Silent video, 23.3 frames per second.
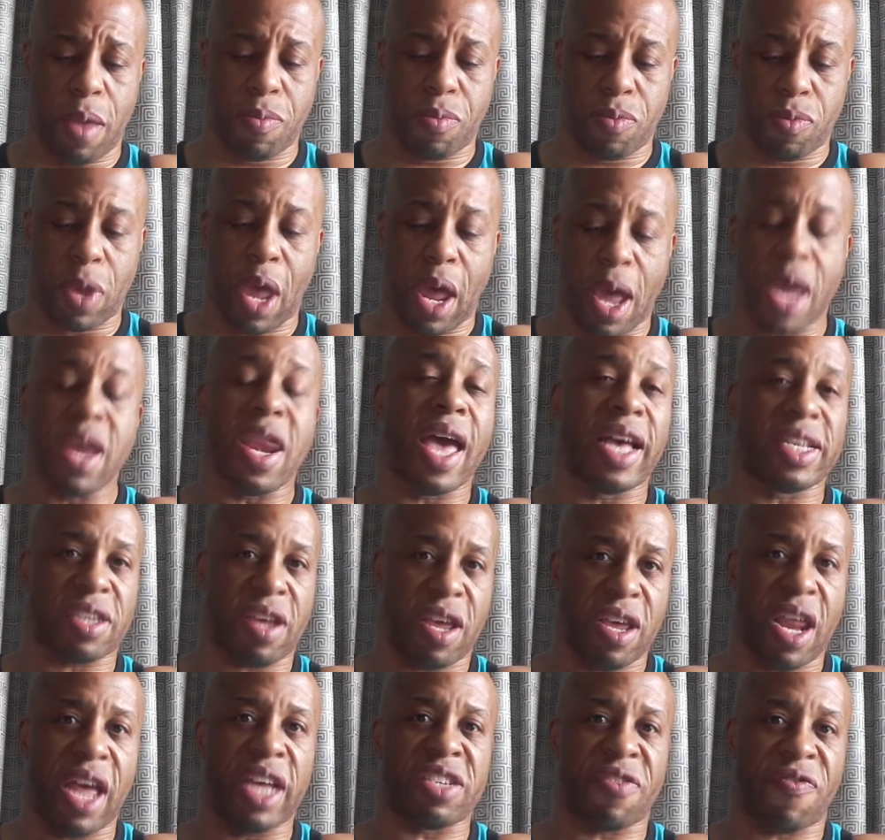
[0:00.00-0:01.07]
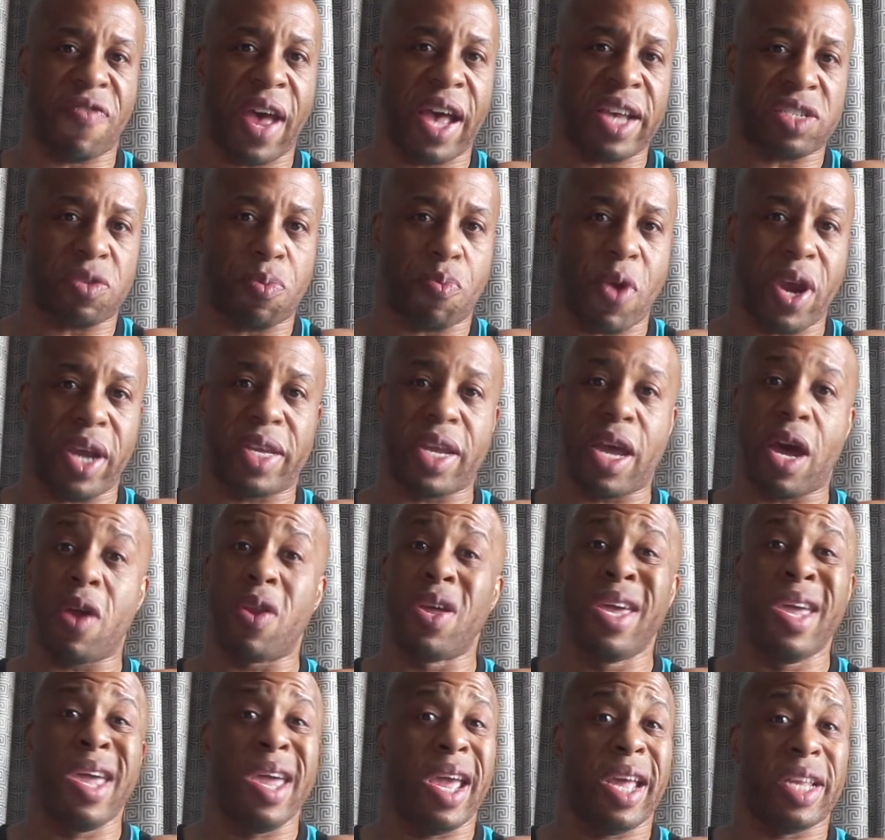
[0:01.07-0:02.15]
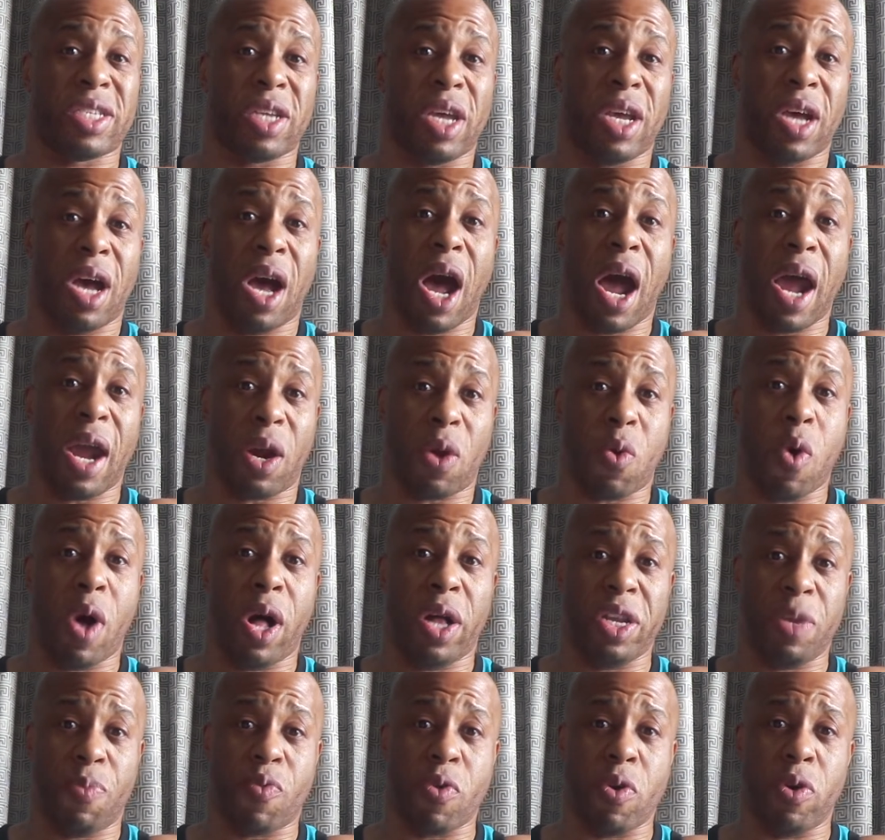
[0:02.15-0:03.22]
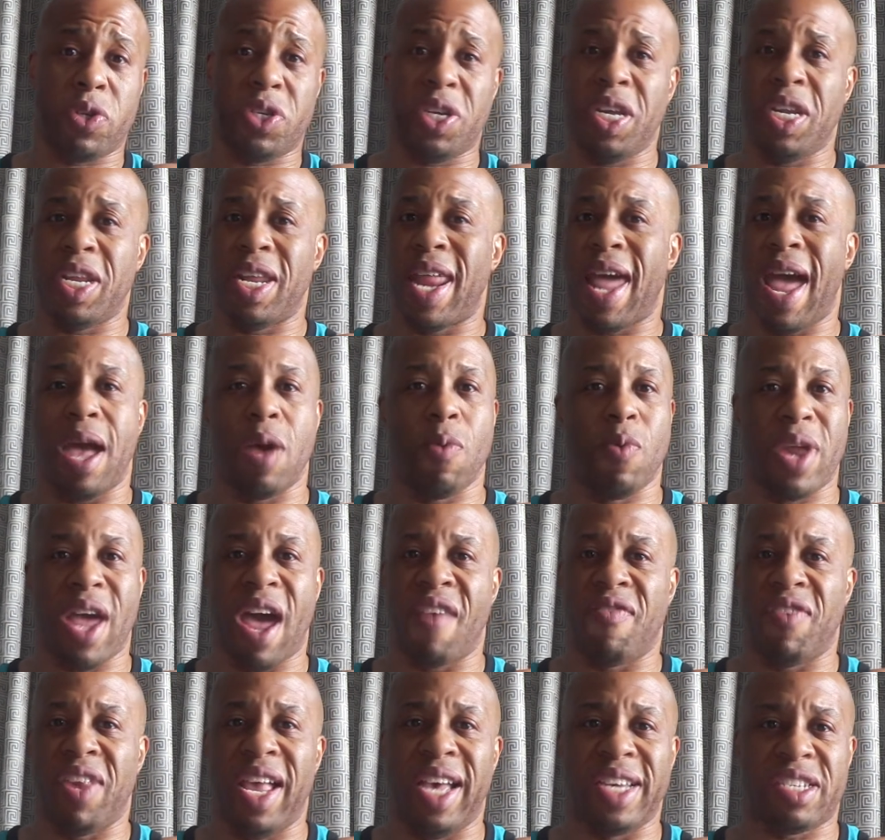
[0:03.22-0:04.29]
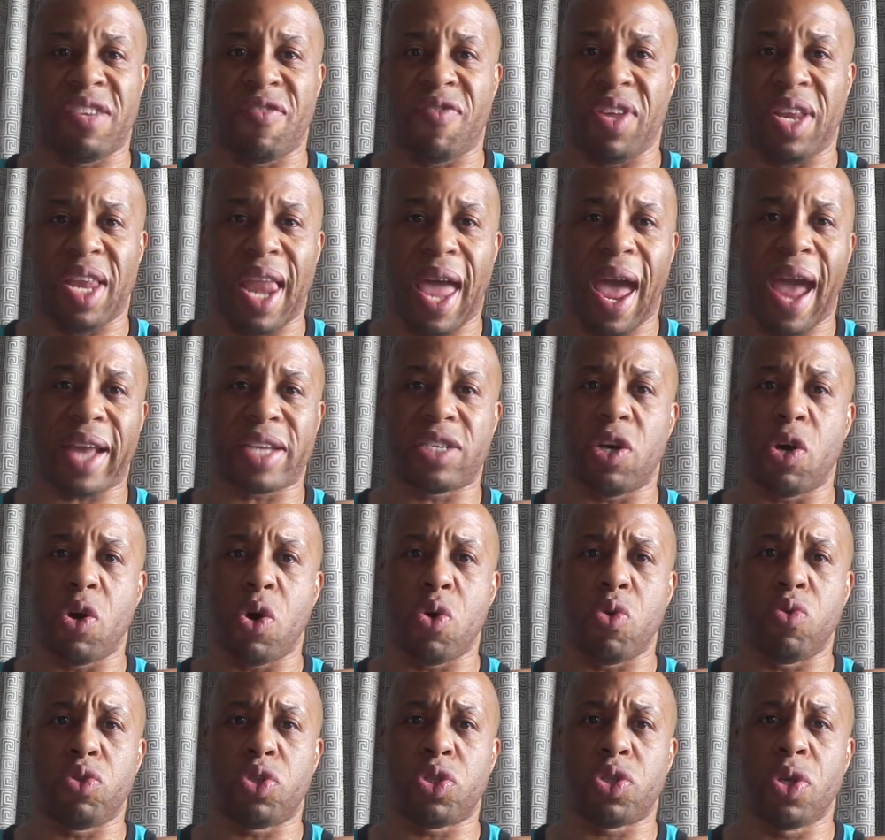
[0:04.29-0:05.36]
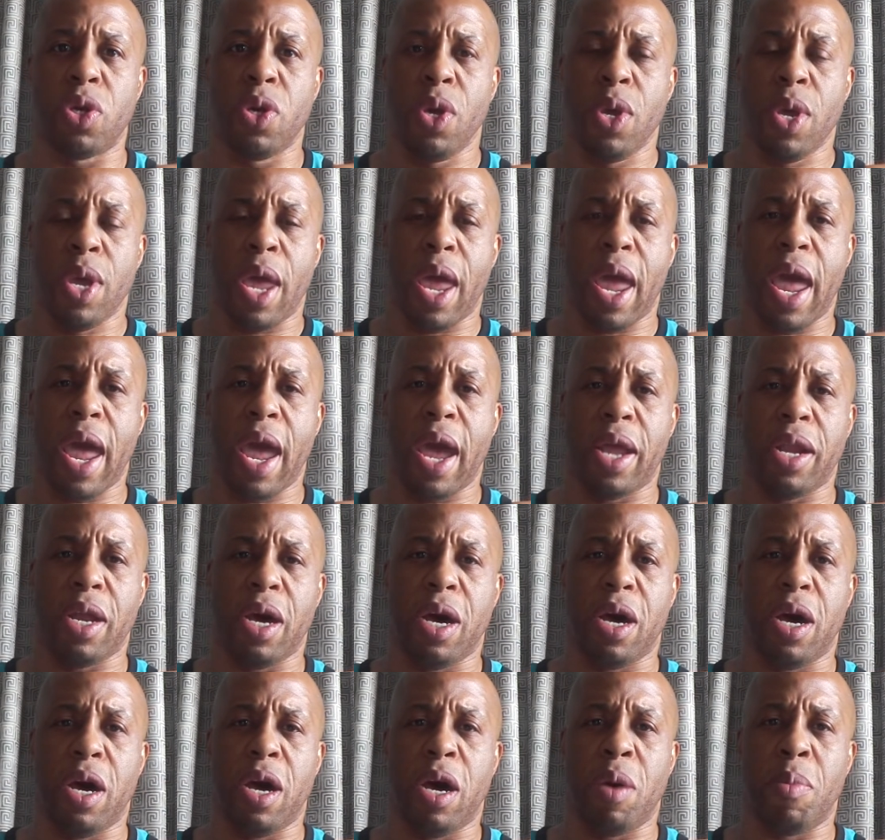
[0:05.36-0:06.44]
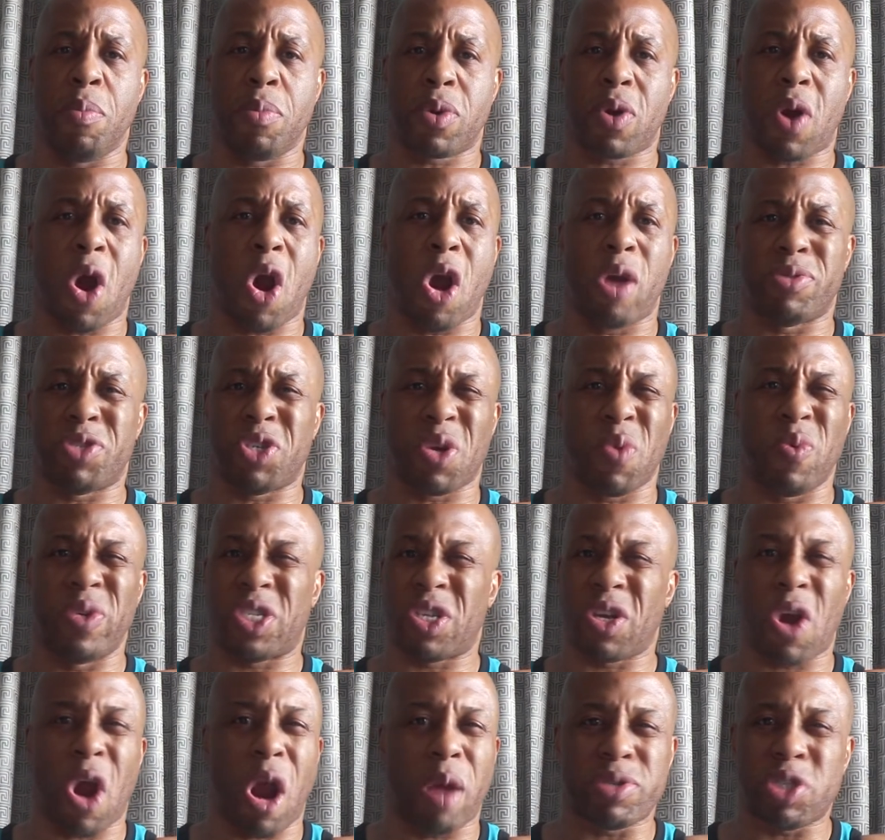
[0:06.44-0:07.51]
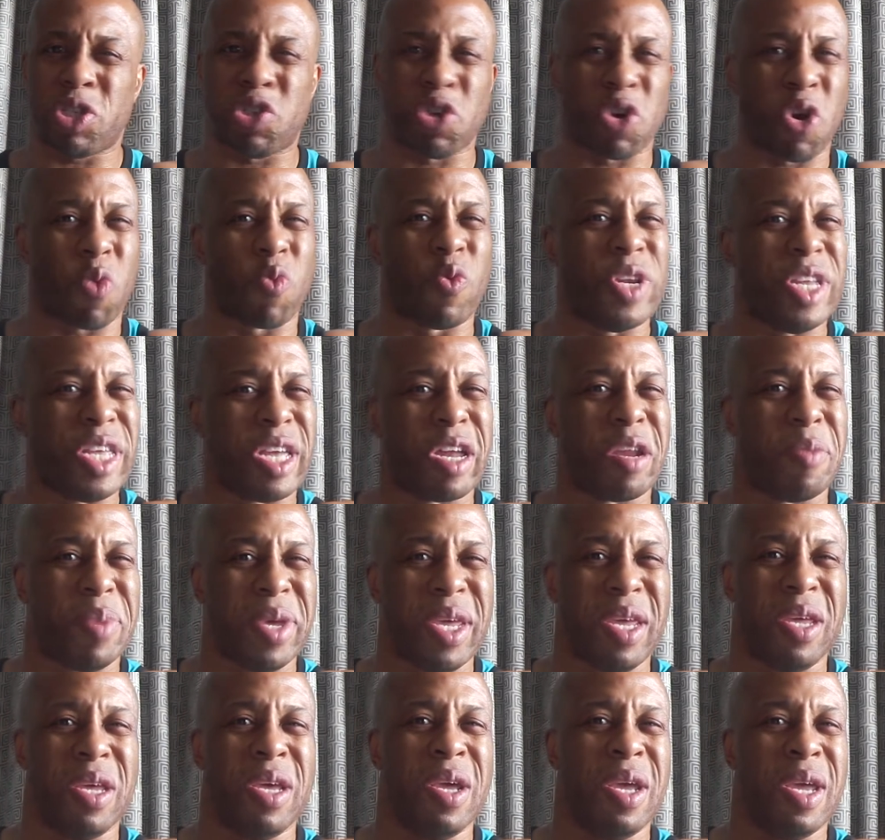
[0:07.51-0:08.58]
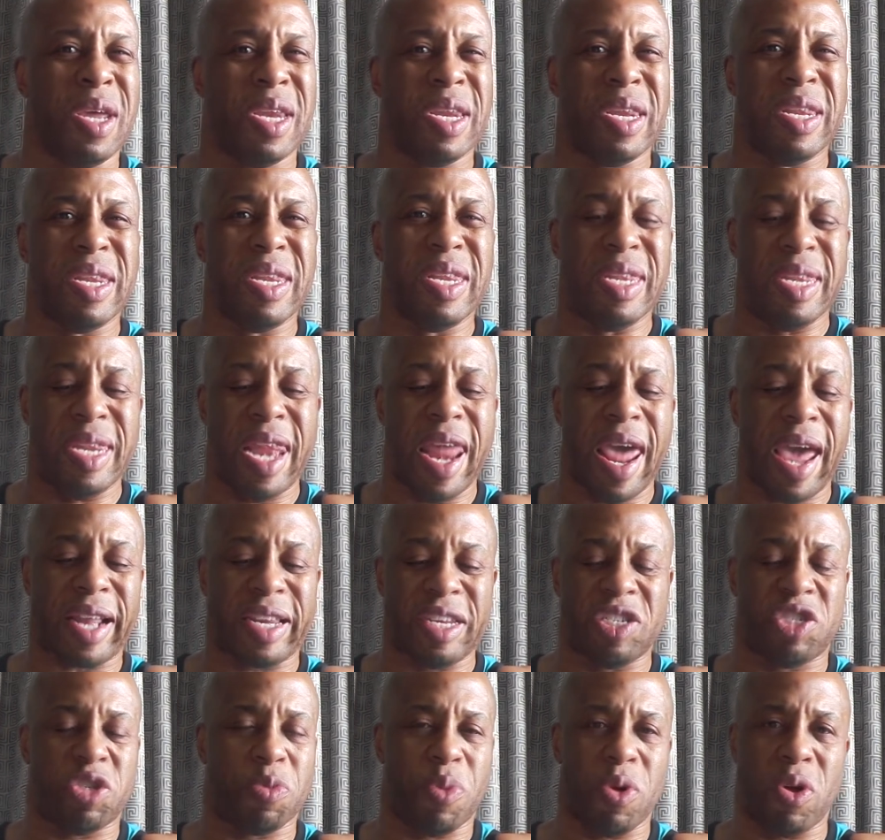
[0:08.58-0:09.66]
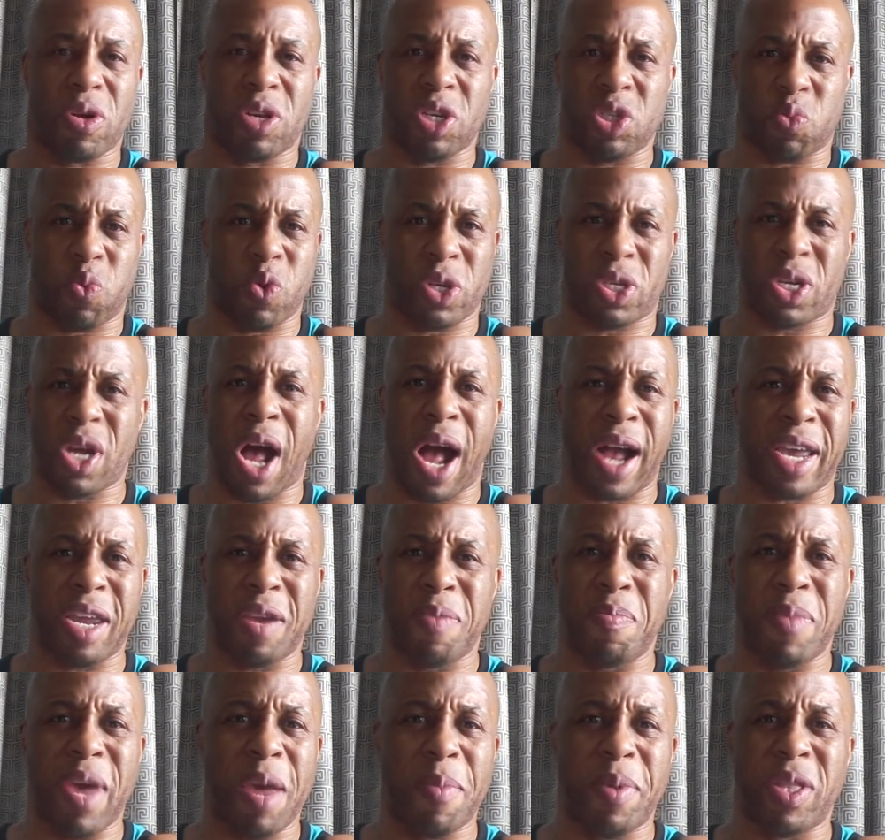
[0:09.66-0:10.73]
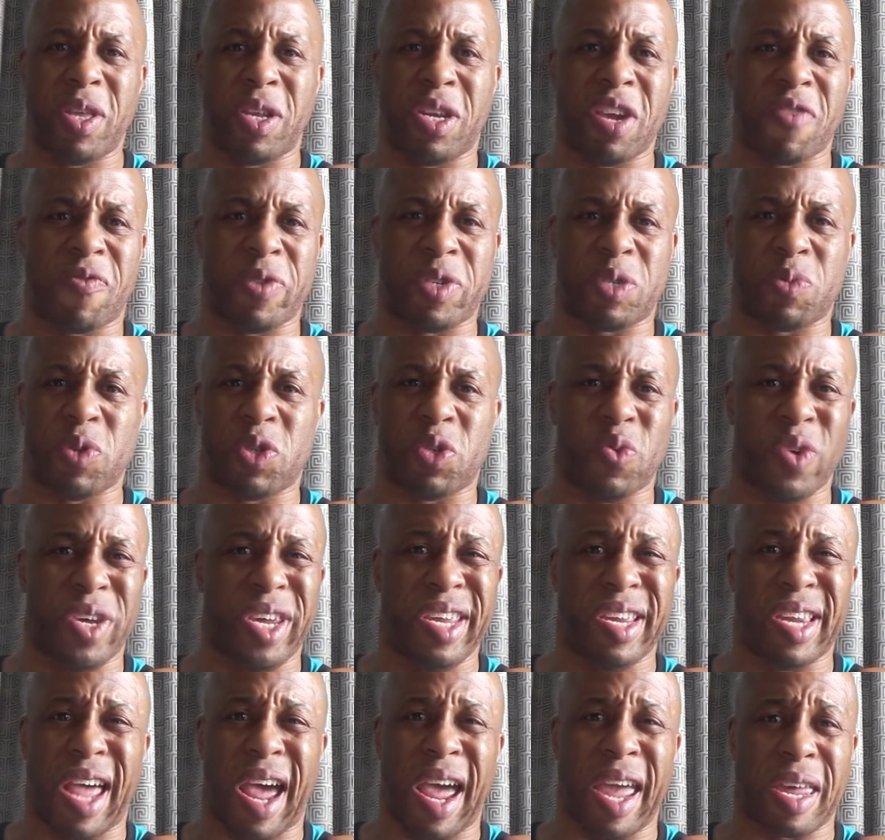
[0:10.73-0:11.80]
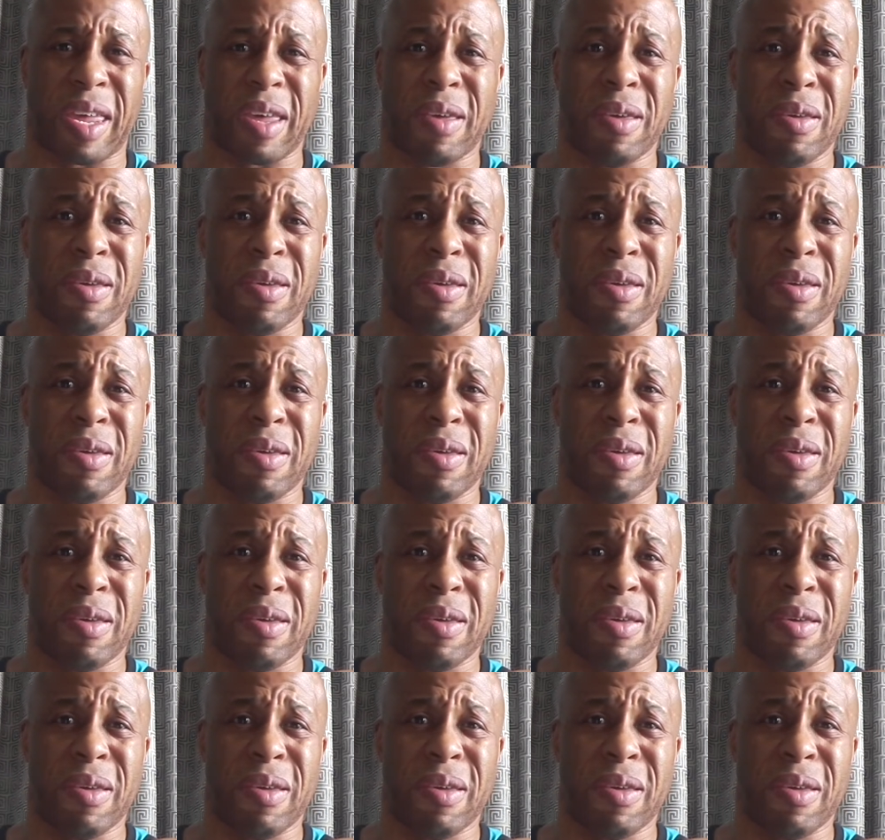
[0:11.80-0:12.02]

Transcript: yeah, it has a faster breakdown. It's a higher quality protein, and it would have less of the lactose and carb sugar, which the carbs and sugar are really going to be negligible, because we're talking maybe the difference between like